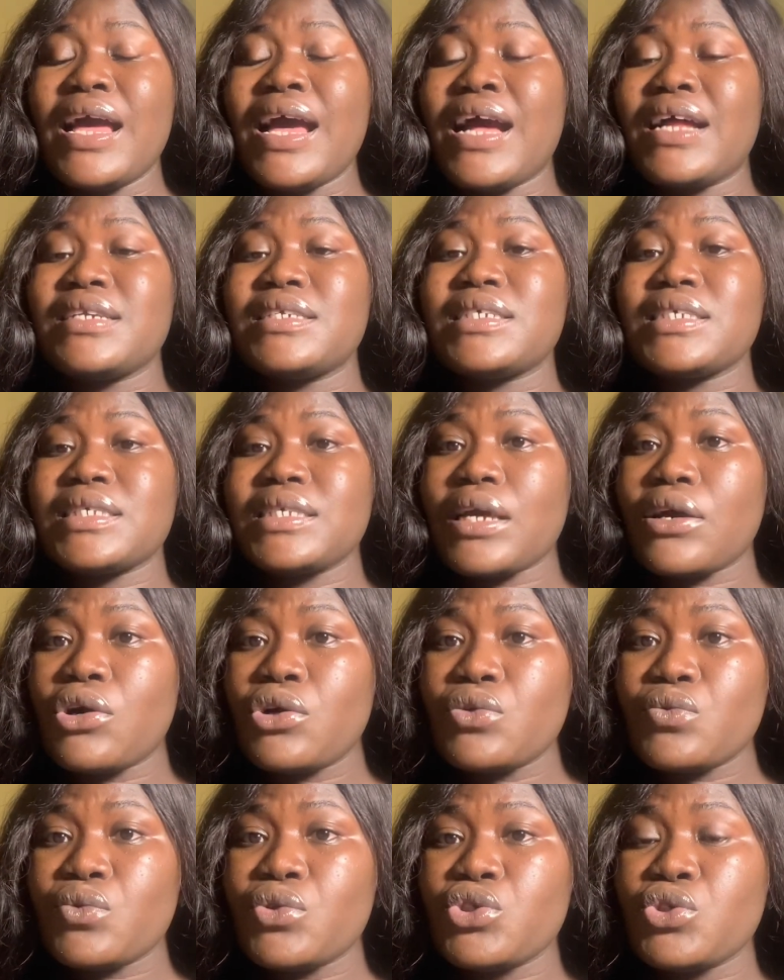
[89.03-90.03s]
And the
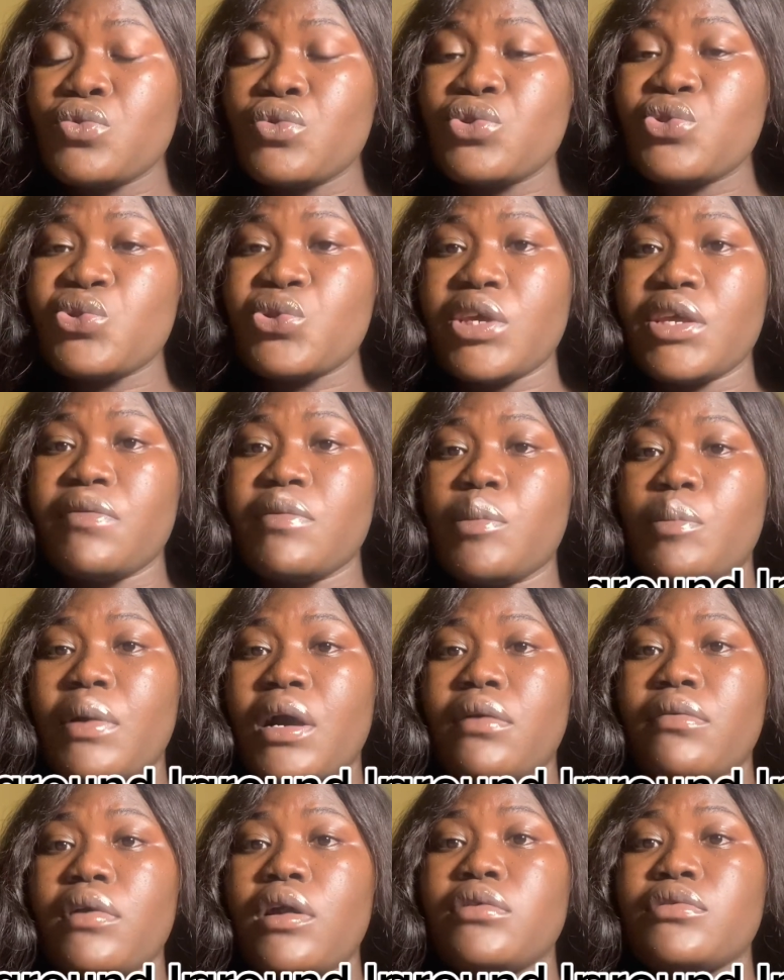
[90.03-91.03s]
second one, you want to give a
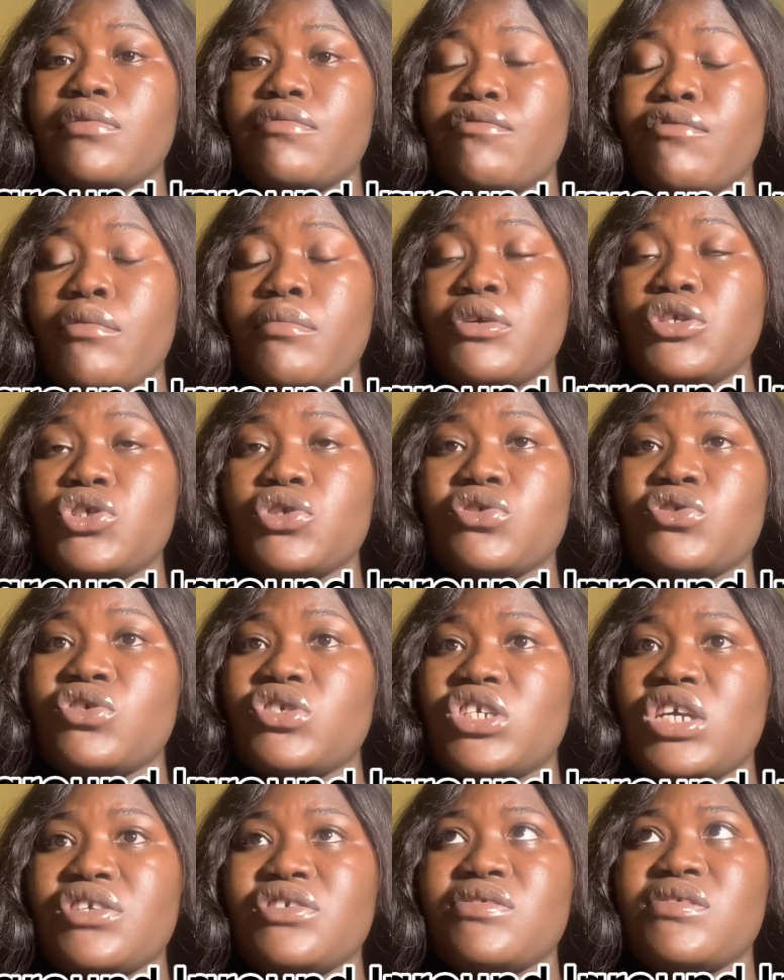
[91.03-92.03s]
background information,
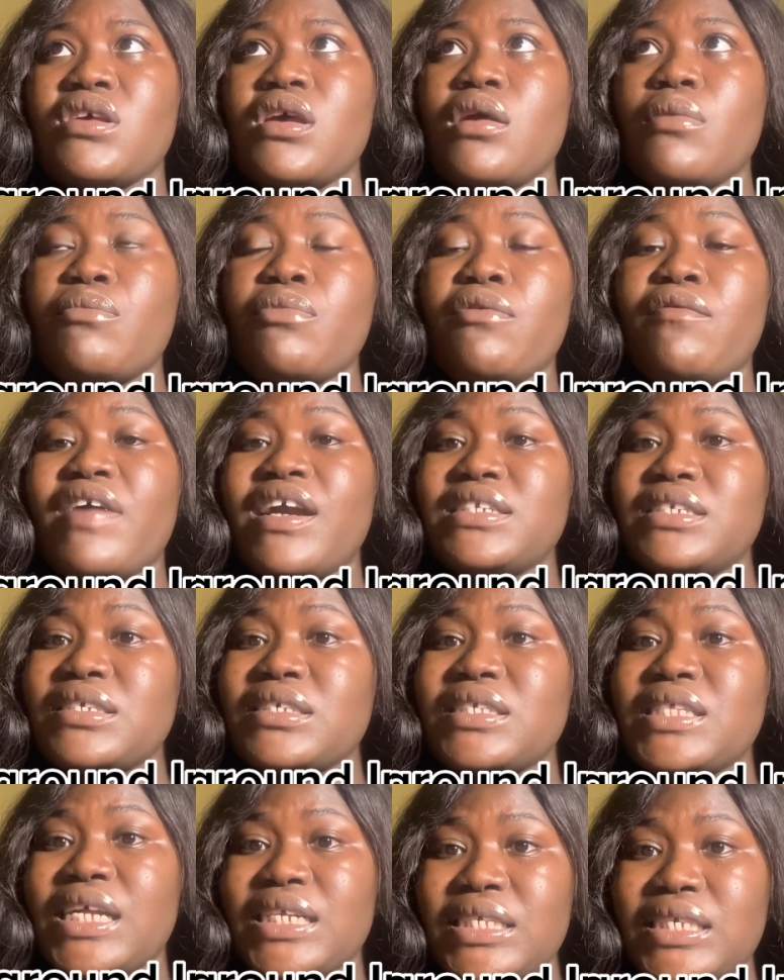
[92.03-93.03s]
such as providing
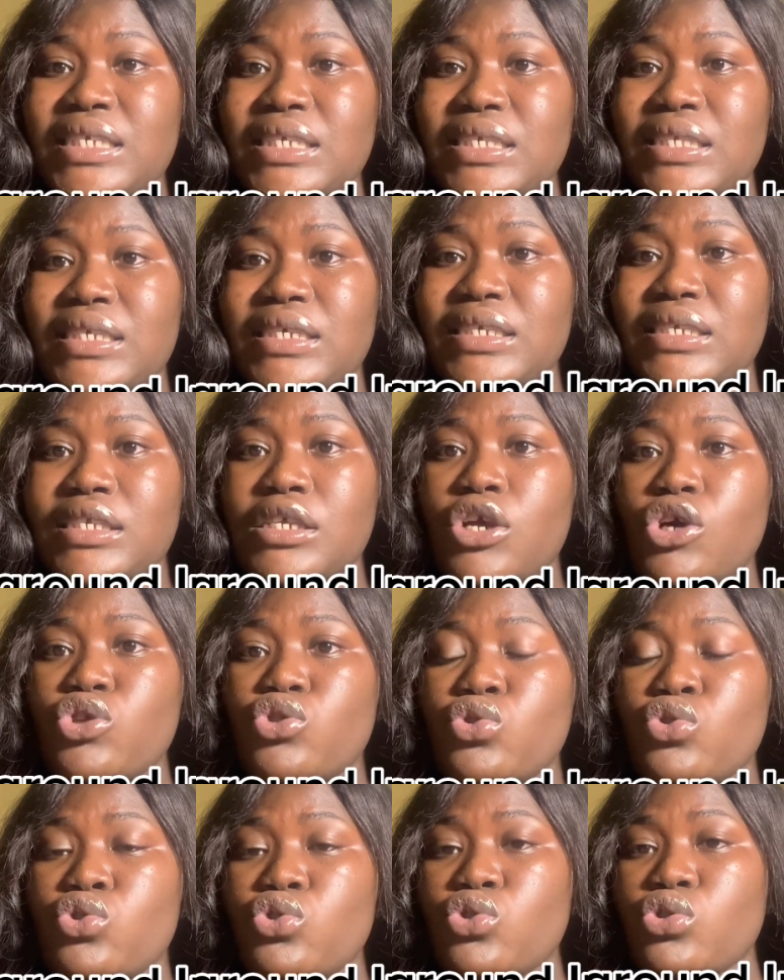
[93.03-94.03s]
statistics
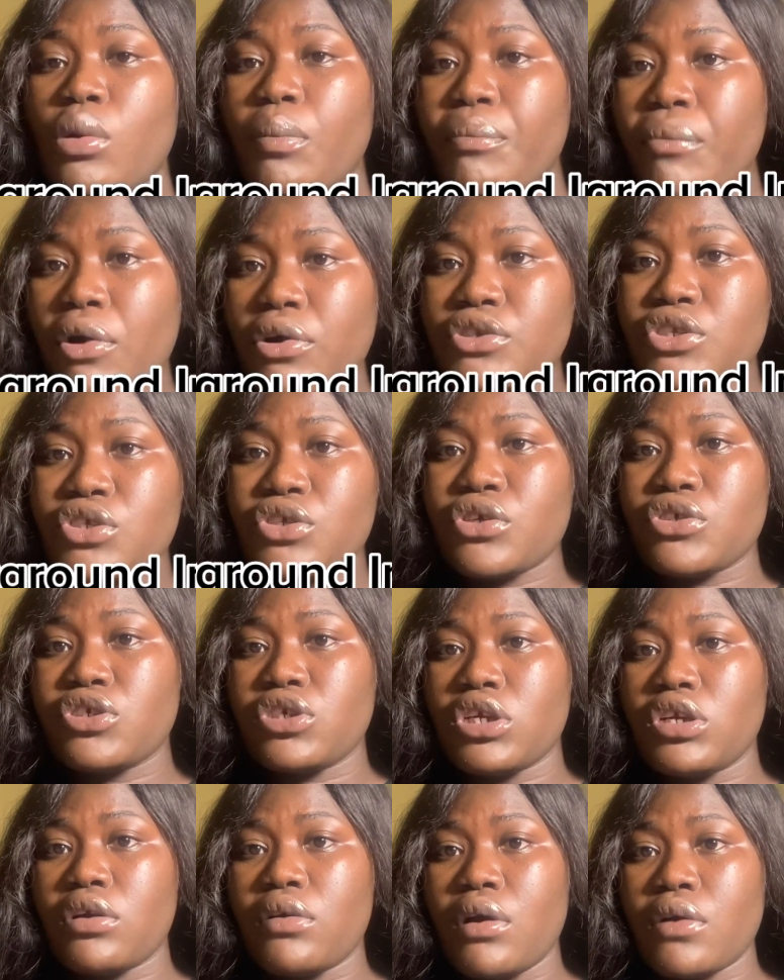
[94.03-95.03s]
to support your
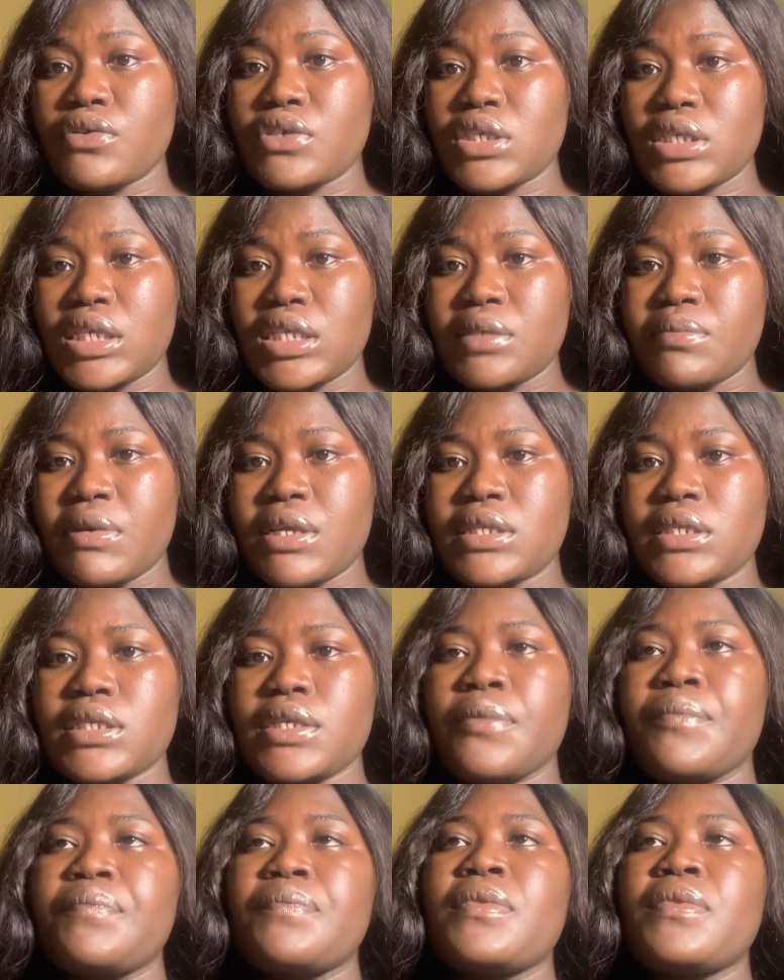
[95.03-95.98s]
general statement.